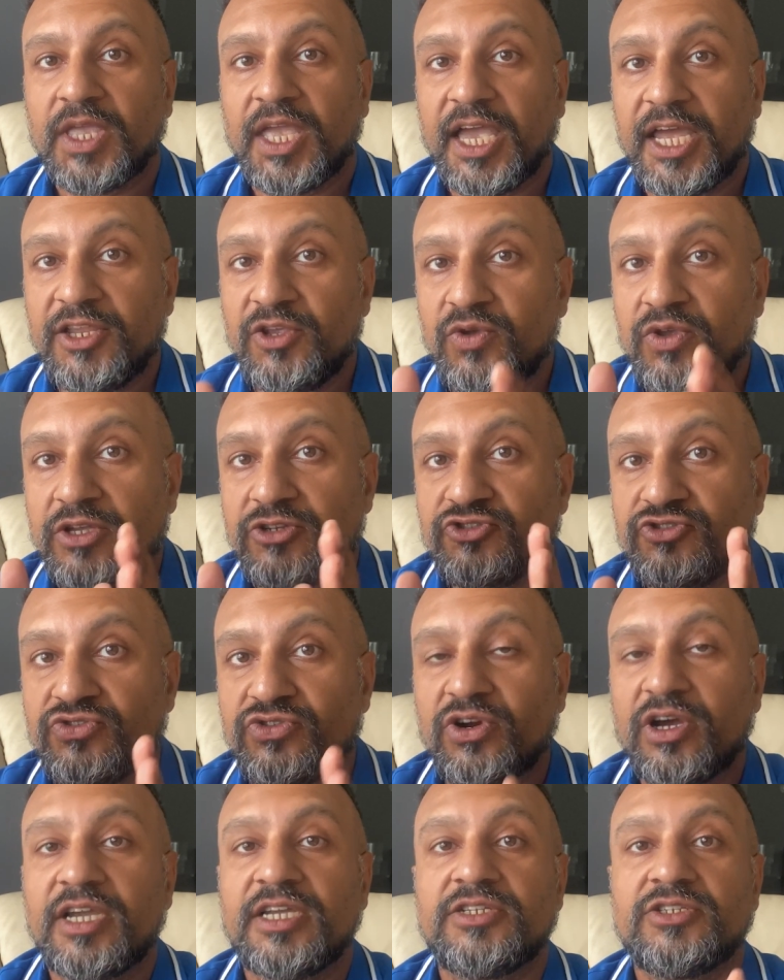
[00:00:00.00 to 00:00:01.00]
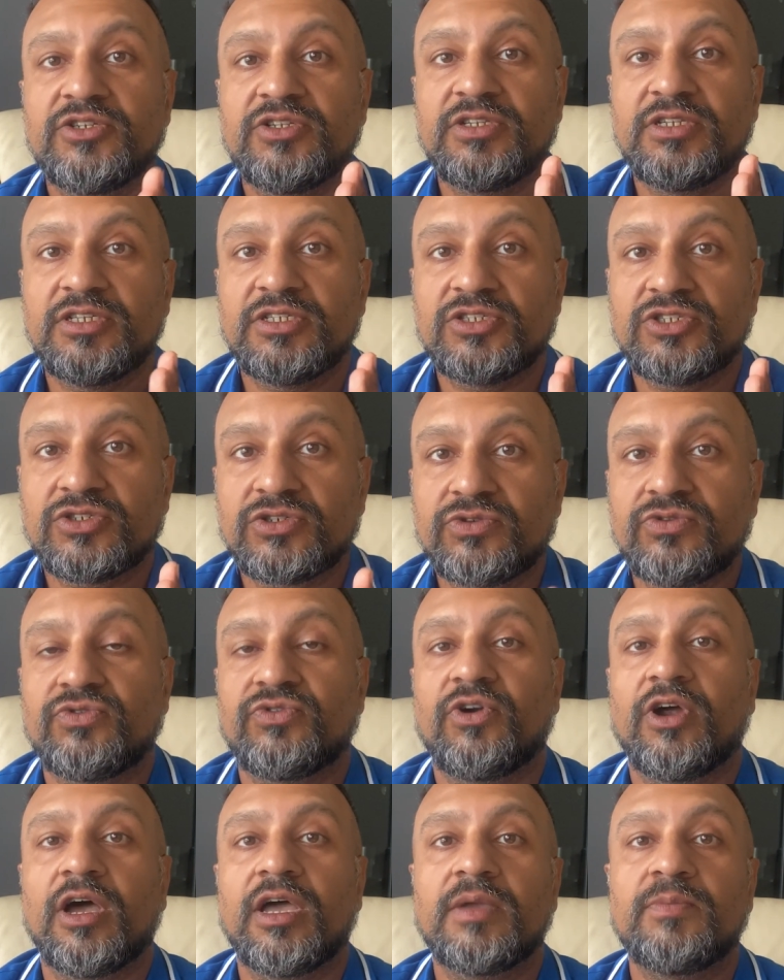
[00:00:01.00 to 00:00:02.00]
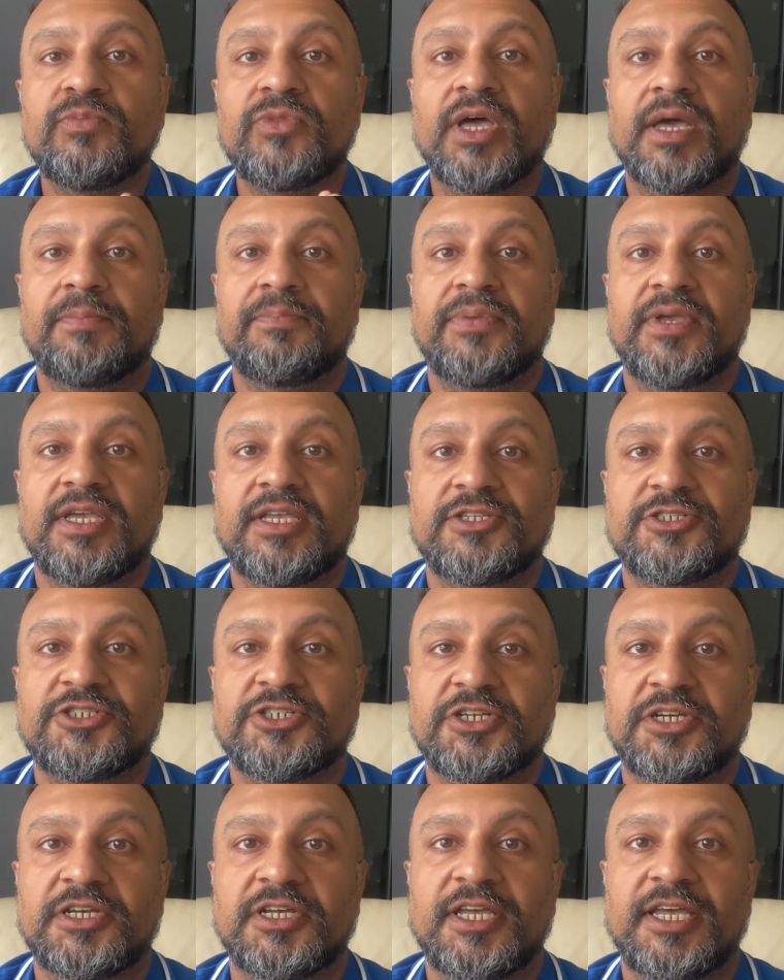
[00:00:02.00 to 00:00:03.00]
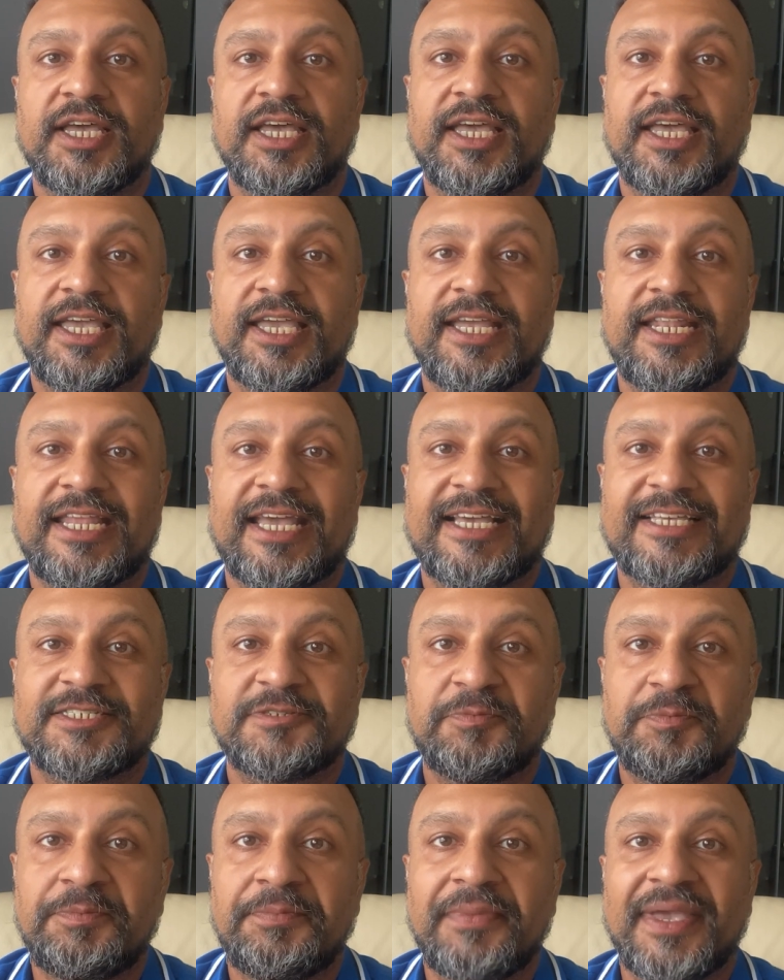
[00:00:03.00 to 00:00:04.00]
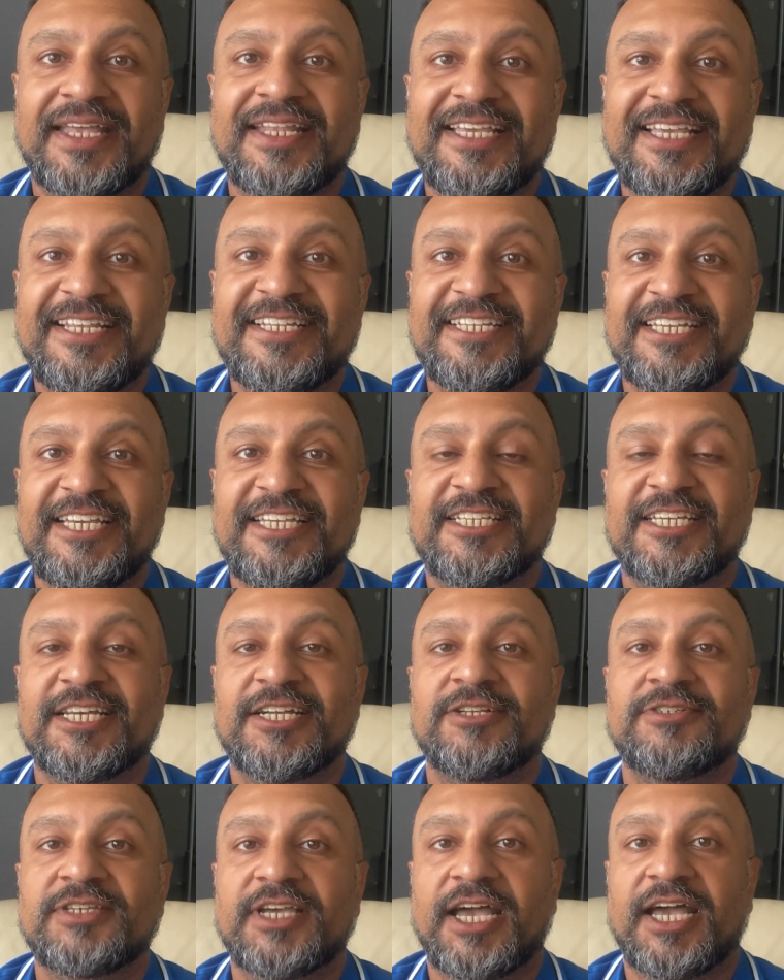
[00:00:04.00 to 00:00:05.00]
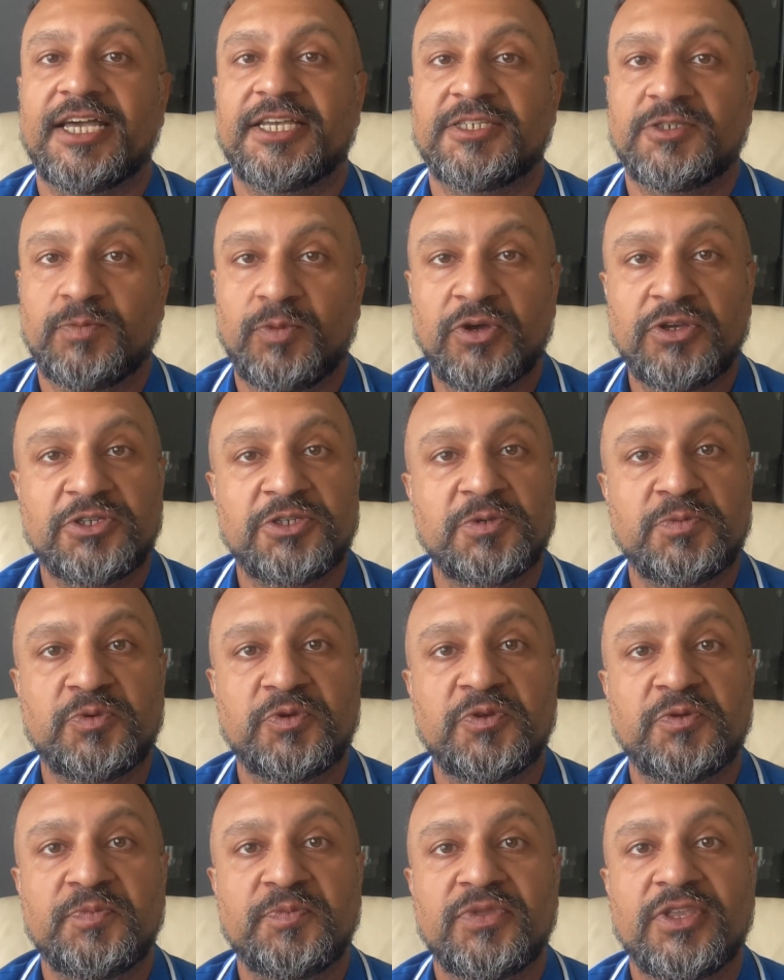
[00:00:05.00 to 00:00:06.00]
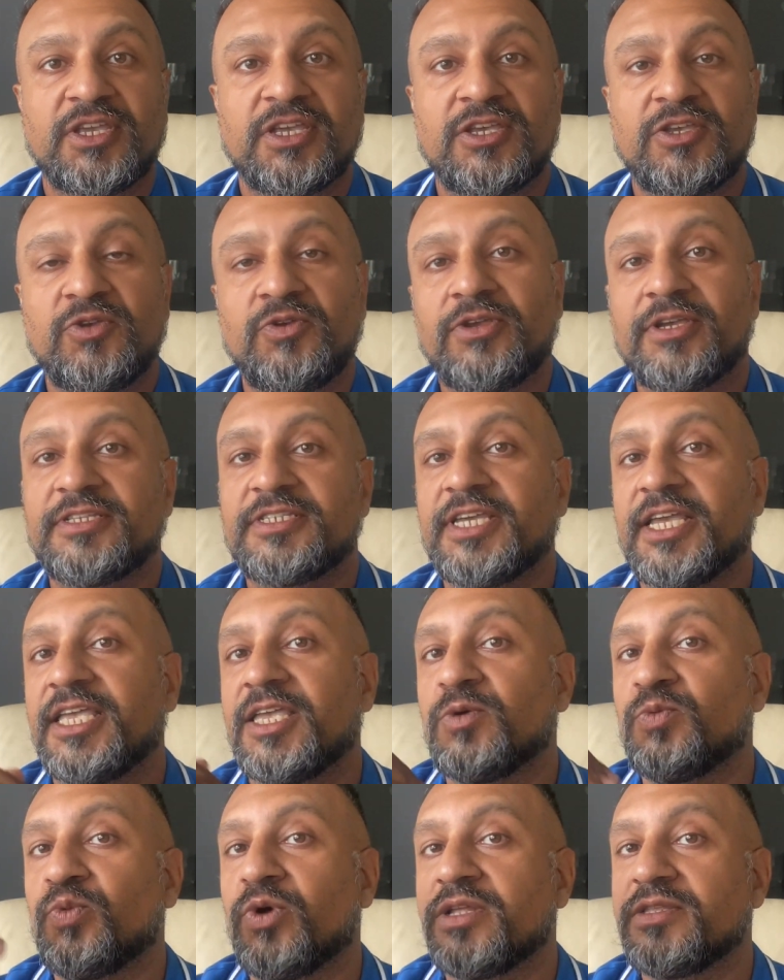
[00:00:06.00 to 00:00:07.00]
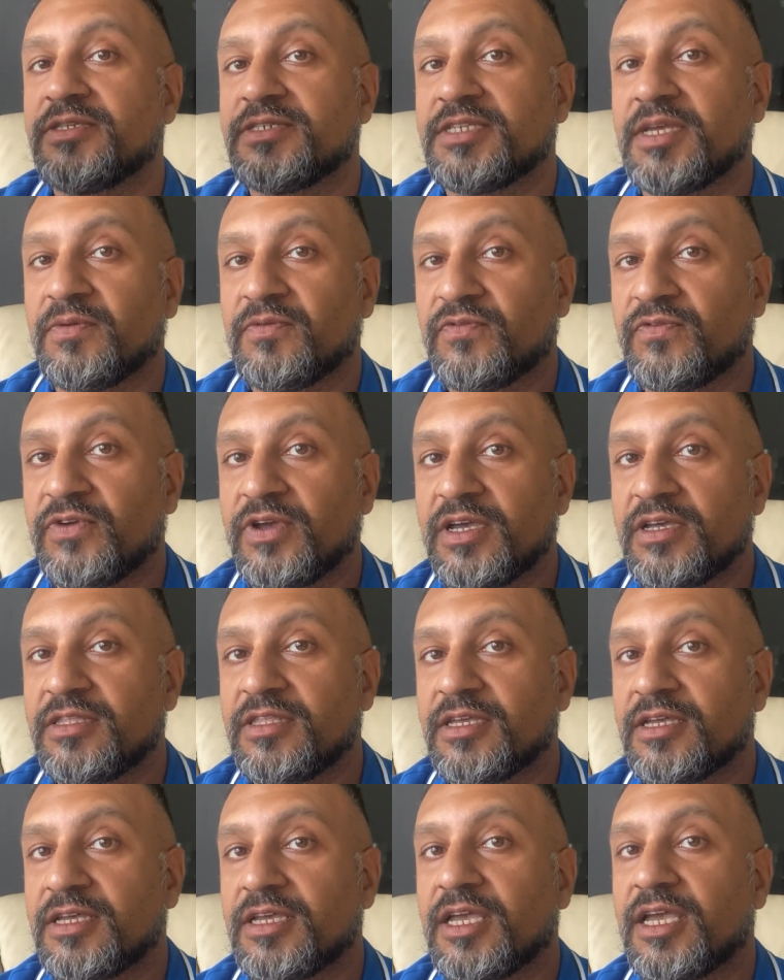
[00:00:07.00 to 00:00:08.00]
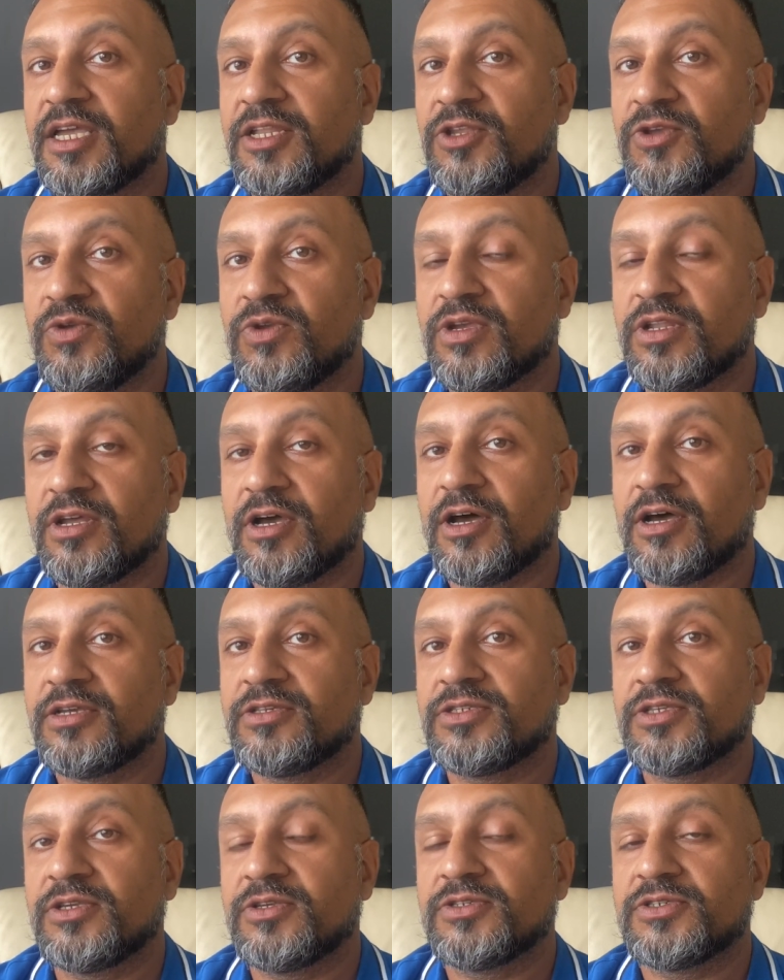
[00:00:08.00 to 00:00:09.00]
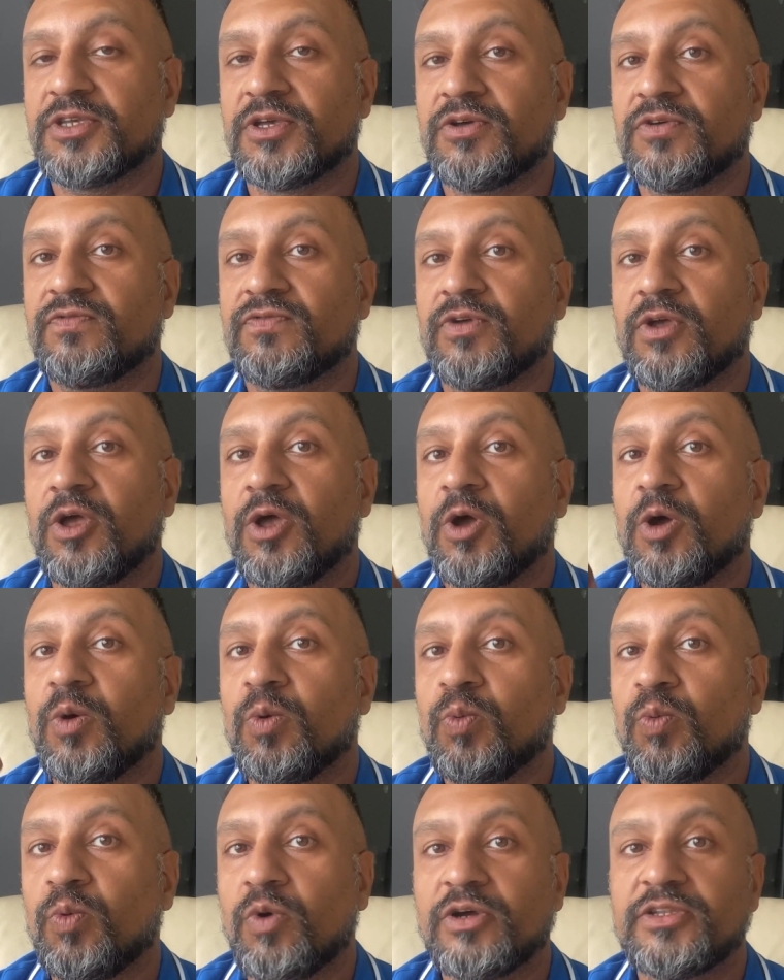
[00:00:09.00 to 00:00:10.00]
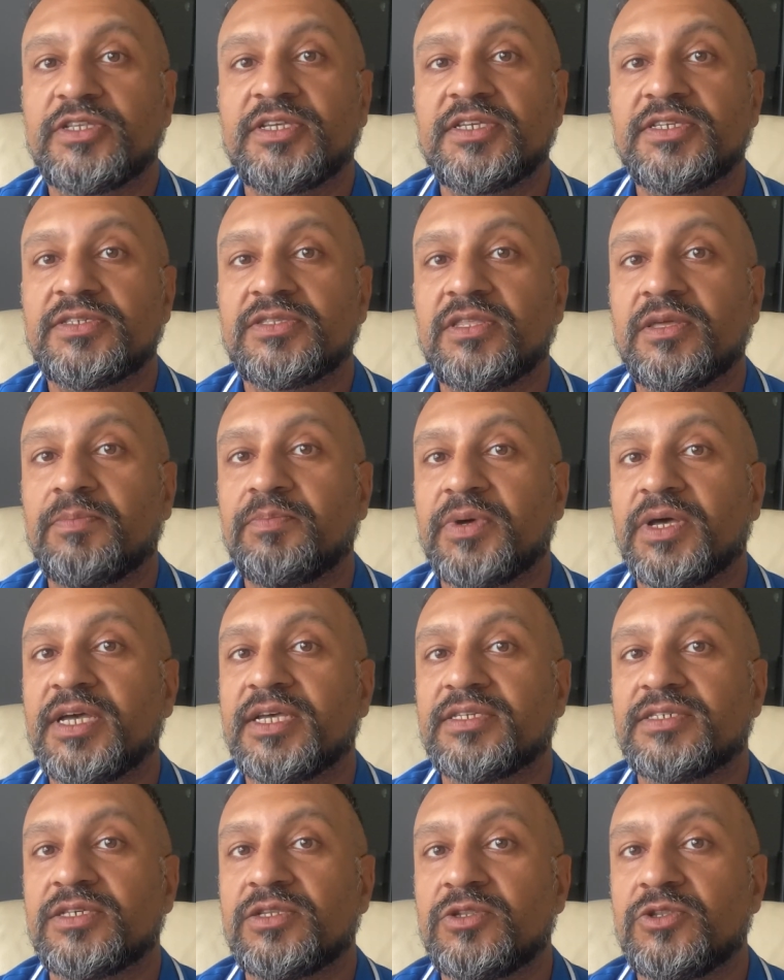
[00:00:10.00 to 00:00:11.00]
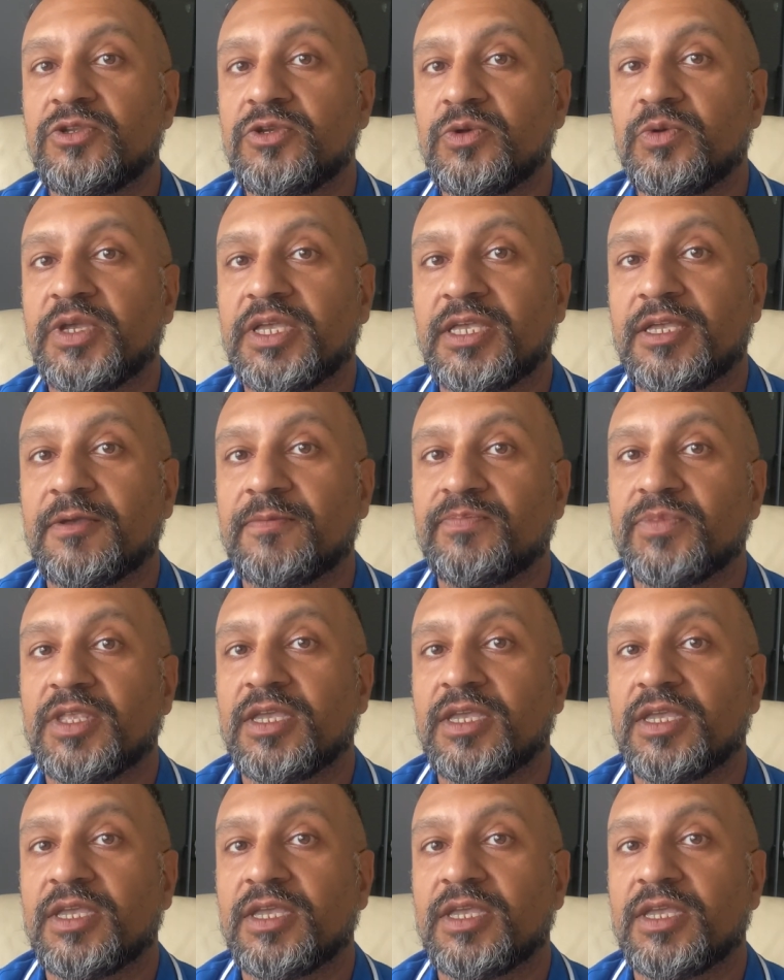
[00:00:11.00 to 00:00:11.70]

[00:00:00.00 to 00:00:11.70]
And you can try to describe that picture in as many details as possible. You can take it one step further and you can ask yourself, what is the person doing?